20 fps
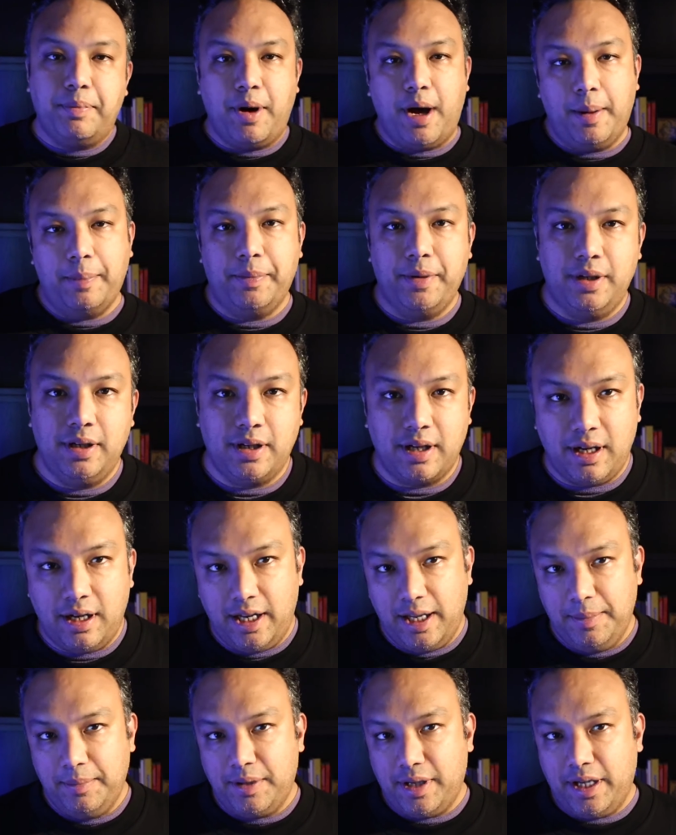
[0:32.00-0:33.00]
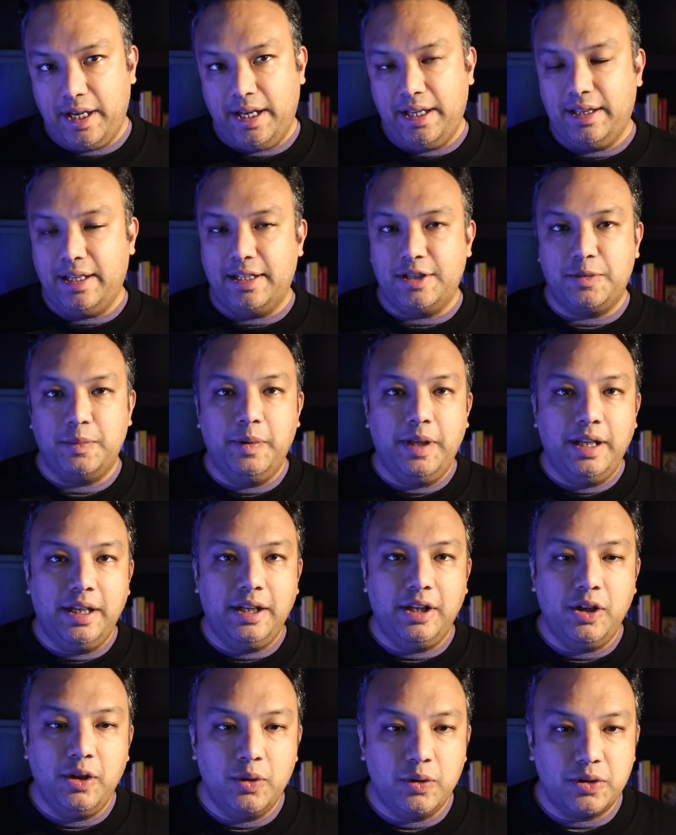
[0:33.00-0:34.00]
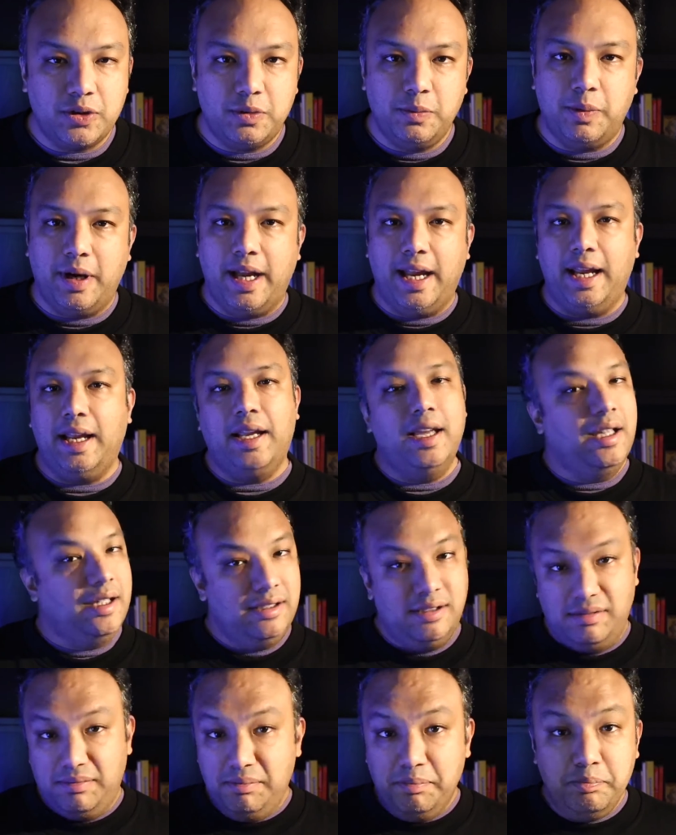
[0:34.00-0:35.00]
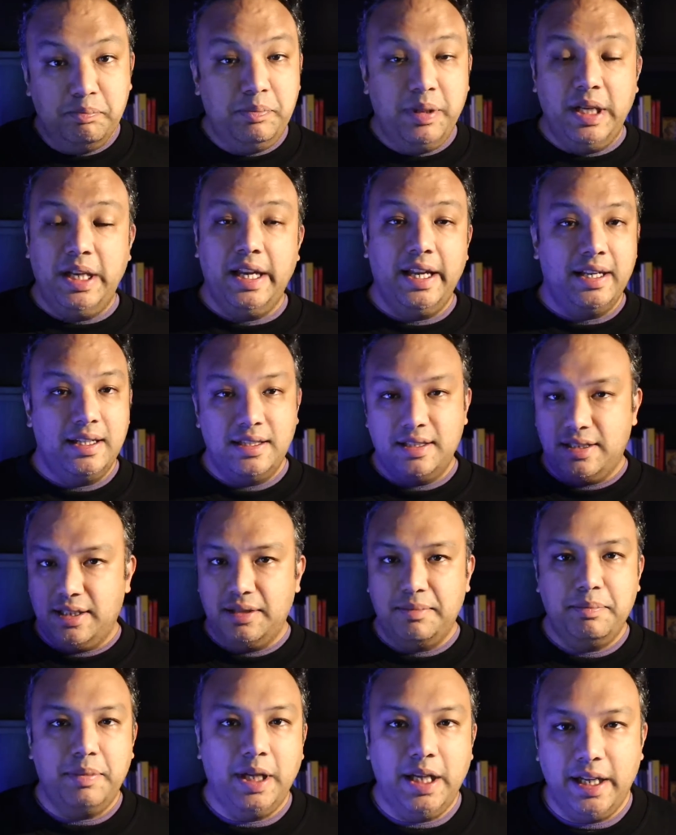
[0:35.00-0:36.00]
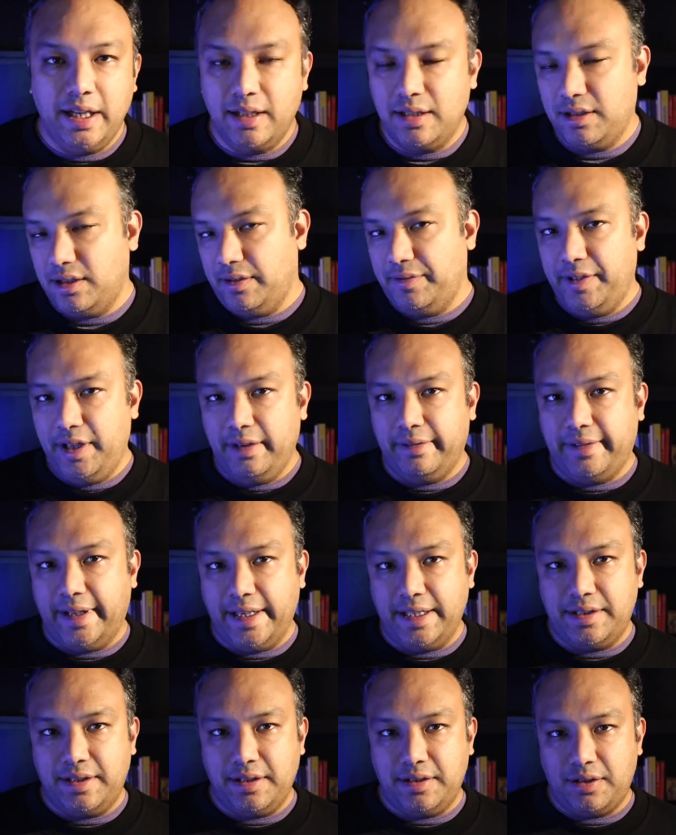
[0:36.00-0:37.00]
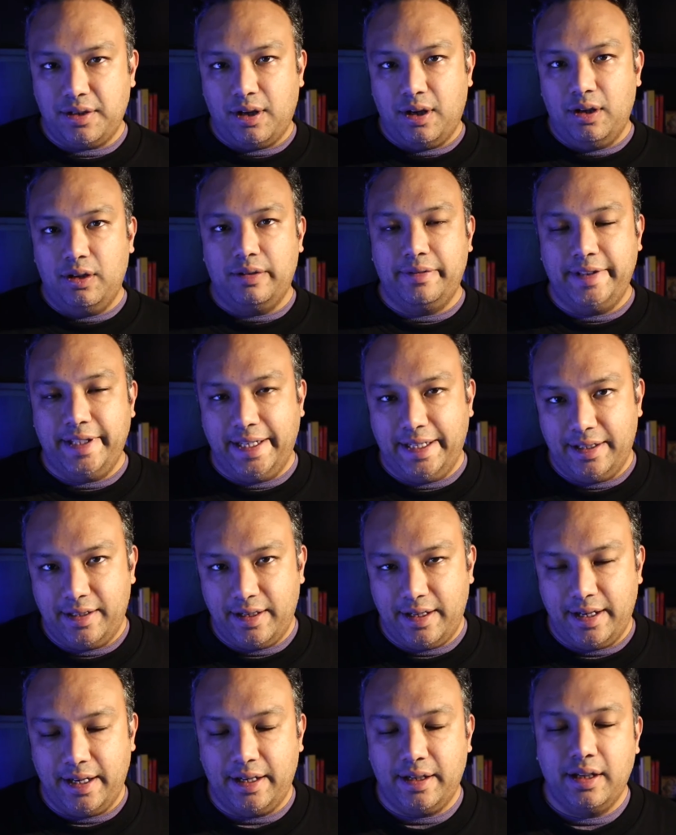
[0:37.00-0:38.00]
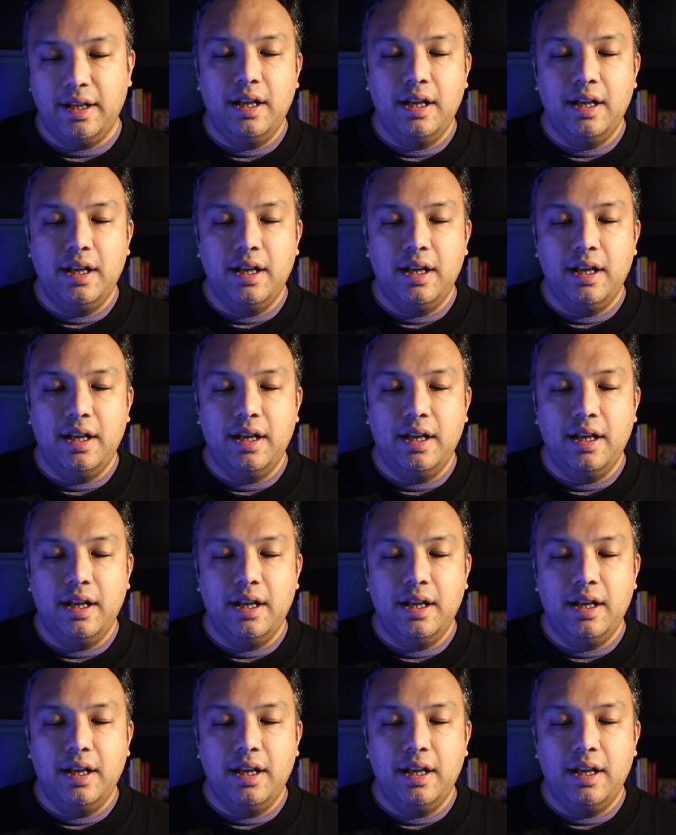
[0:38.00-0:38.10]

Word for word: popular library that's being used by billions and billions of devices all over the internet.